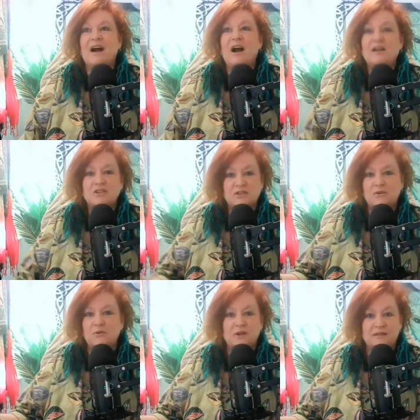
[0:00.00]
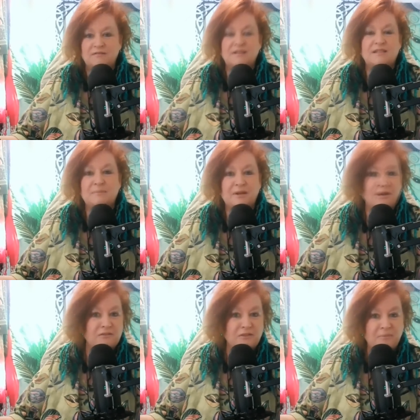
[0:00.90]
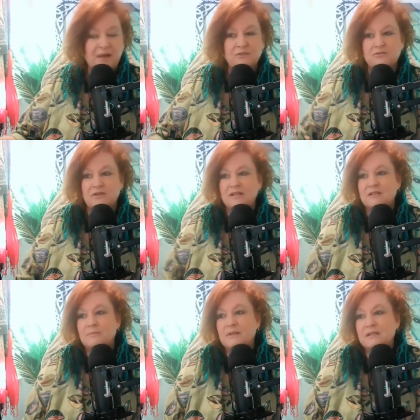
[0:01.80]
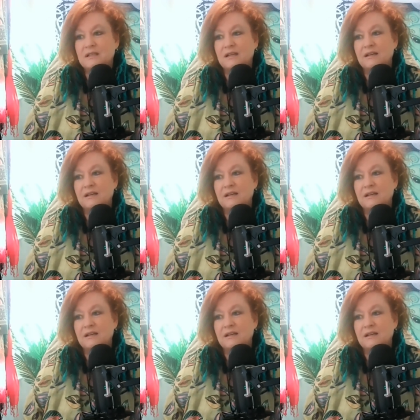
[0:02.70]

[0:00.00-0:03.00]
I just call it stepping over the boundaries. But